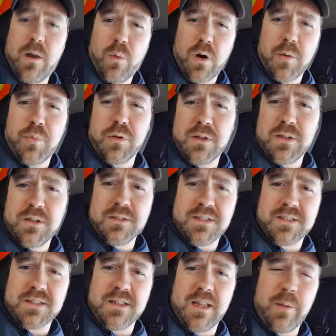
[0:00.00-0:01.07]
I want to put a little
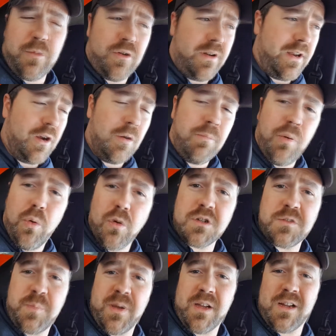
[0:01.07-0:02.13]
disclaimer in here.
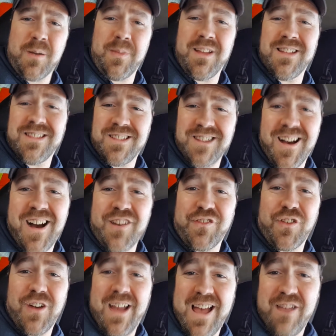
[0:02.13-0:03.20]
Porch pickup is not
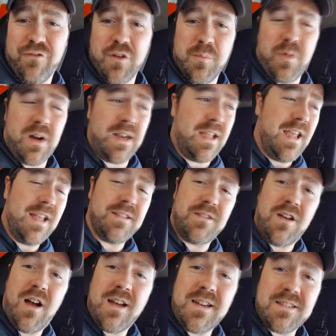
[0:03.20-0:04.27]
for everybody. It's
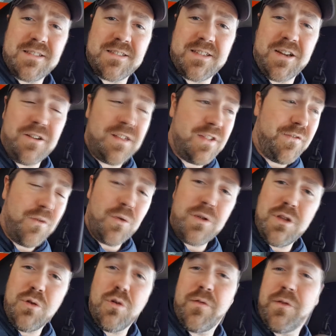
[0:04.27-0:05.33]
not necessarily for
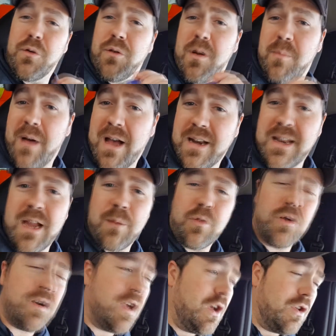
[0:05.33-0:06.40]
you if you're in a bad
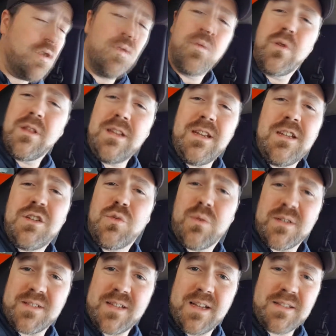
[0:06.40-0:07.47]
neighborhood. You really need to
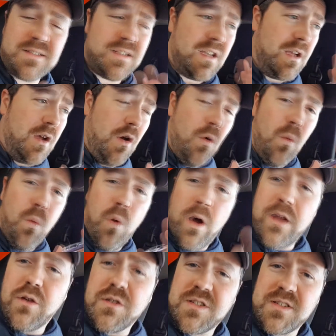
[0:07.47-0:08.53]
assess
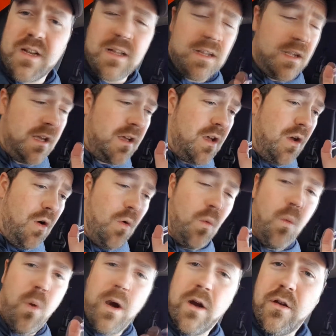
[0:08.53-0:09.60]
what you're selling,
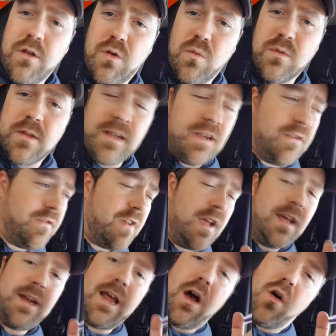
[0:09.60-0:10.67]
where you live,
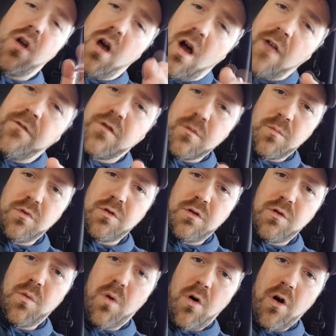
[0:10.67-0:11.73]
and how comfortable
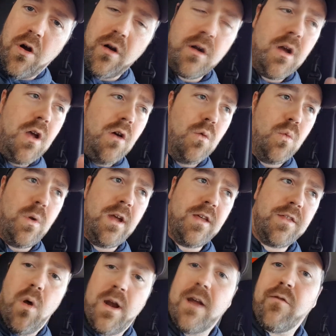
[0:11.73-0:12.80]
you are
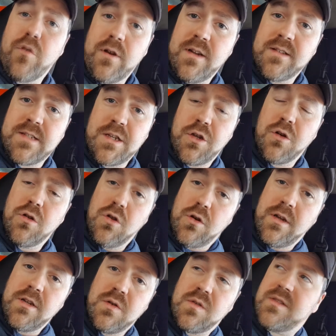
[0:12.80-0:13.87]
with whatever it is that you're
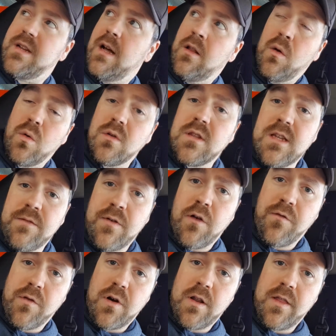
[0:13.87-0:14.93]
looking to sell or leave out
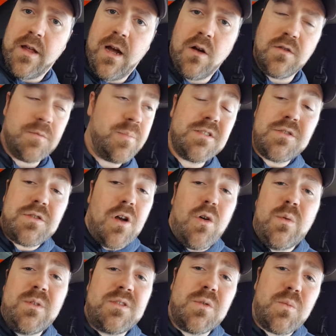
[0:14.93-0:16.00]
front of the house. Because there's
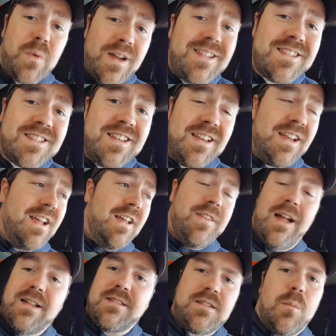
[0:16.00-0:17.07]
always the risk
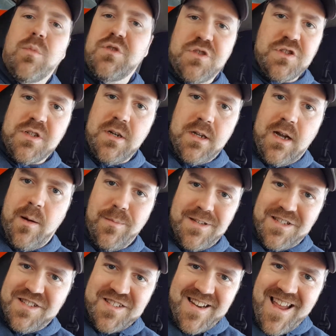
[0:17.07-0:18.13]
that someone's just going to come and
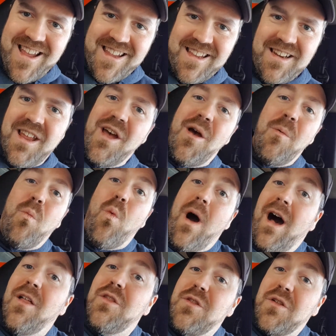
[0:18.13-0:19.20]
snag it
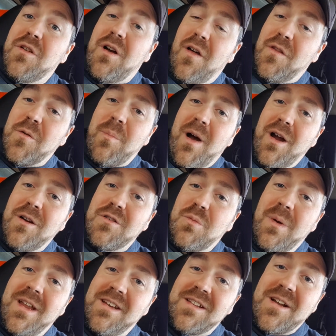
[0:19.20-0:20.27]
while the other buyer is
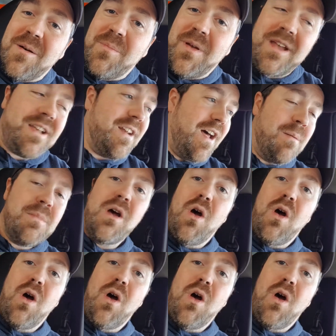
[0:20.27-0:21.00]
waiting to come pick it up,